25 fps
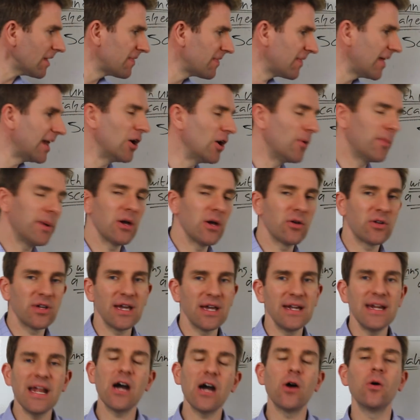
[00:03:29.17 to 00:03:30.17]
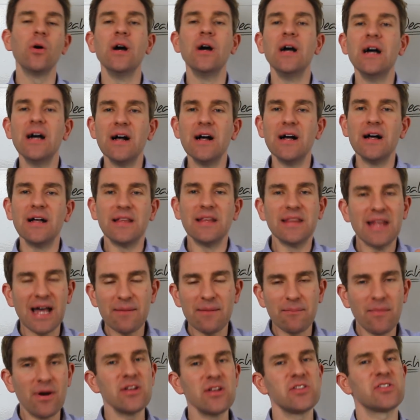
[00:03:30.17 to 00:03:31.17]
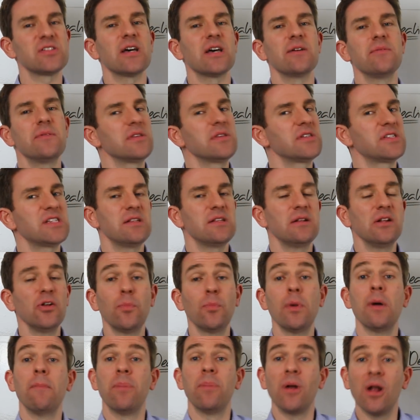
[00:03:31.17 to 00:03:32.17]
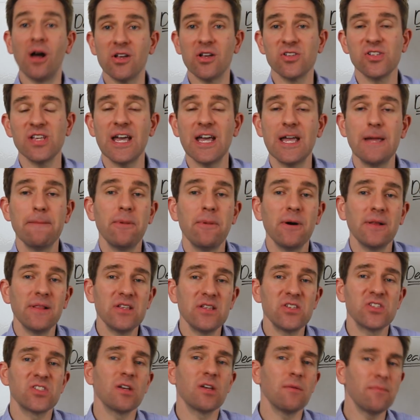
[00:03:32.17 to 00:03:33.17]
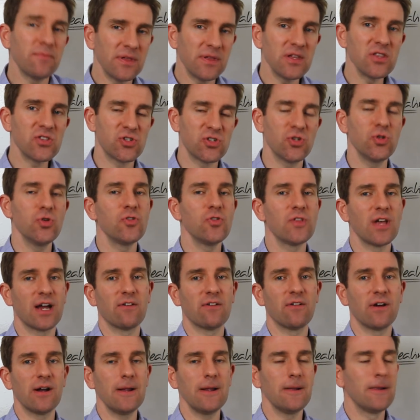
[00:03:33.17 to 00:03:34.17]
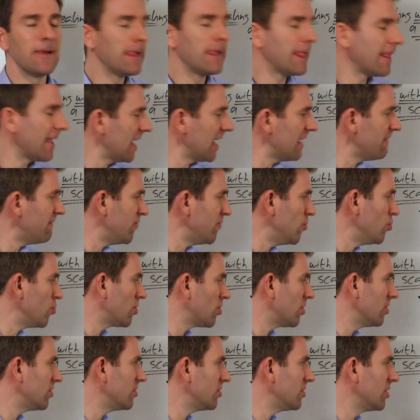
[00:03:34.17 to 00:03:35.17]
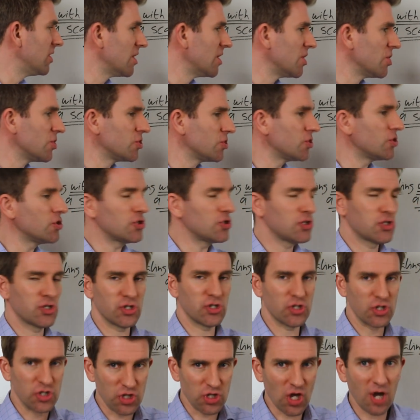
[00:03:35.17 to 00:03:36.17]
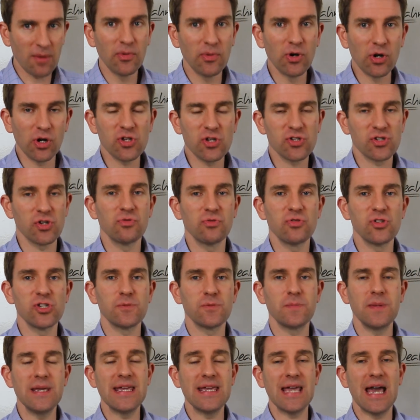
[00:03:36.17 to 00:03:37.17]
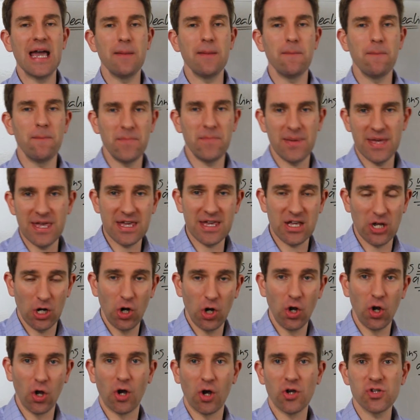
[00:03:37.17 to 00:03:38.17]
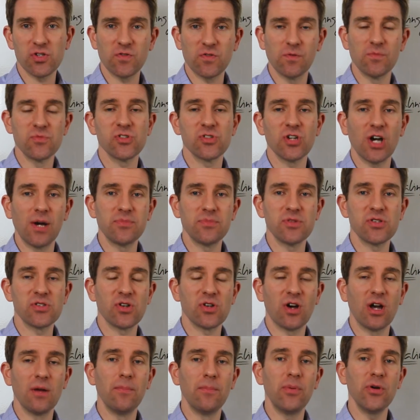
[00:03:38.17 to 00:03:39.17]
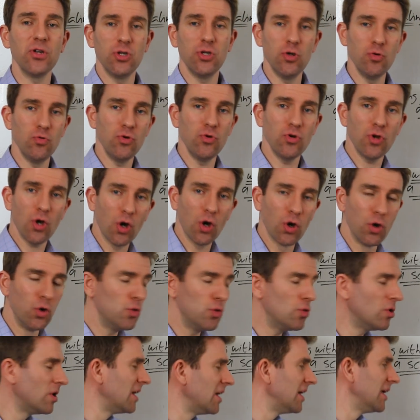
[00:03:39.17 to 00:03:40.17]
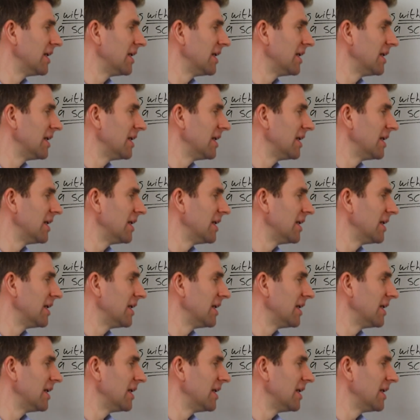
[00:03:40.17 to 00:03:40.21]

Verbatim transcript: then it'll be okay. Now, that might sound seem a little bit blasé, but there's something to that, right? If you can stomach, so to speak, a big loss from time to time, but you know